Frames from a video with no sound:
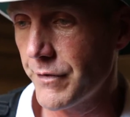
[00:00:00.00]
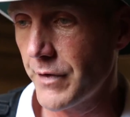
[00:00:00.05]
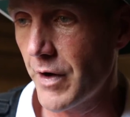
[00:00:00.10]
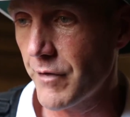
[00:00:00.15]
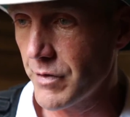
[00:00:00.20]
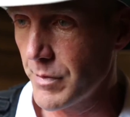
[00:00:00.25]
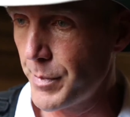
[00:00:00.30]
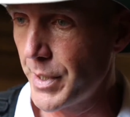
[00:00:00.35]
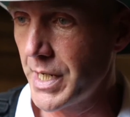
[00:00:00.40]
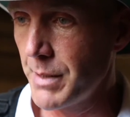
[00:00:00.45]

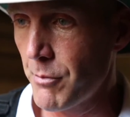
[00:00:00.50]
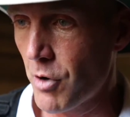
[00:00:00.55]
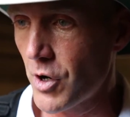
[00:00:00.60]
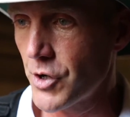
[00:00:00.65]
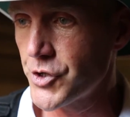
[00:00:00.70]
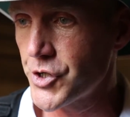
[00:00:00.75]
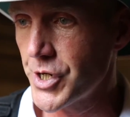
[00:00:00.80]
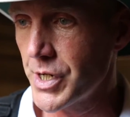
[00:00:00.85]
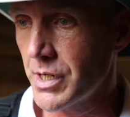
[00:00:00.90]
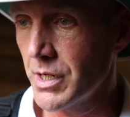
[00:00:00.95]
everybody
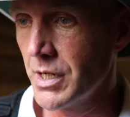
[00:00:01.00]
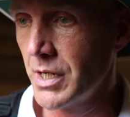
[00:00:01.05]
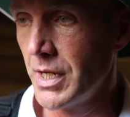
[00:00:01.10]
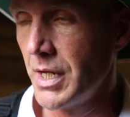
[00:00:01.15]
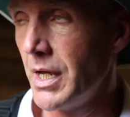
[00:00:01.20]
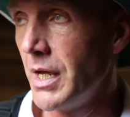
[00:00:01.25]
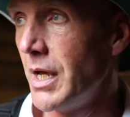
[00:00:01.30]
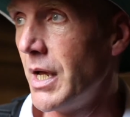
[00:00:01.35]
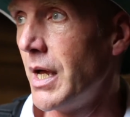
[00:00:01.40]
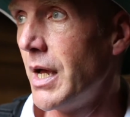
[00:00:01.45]
marching,
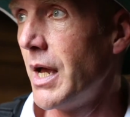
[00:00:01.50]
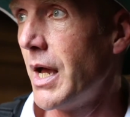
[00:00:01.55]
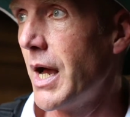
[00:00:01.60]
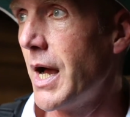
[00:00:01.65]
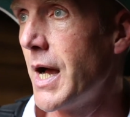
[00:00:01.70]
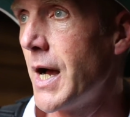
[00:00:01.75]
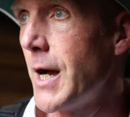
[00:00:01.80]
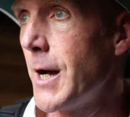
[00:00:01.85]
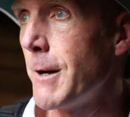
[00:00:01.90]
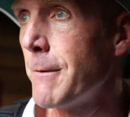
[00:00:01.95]

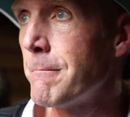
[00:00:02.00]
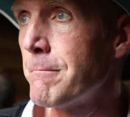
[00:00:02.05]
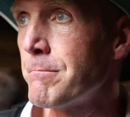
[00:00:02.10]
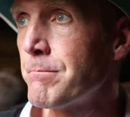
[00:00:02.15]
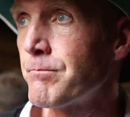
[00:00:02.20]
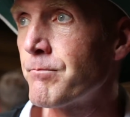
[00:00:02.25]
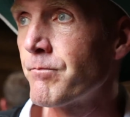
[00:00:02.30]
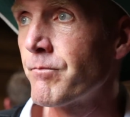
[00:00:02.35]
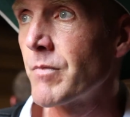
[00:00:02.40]
um,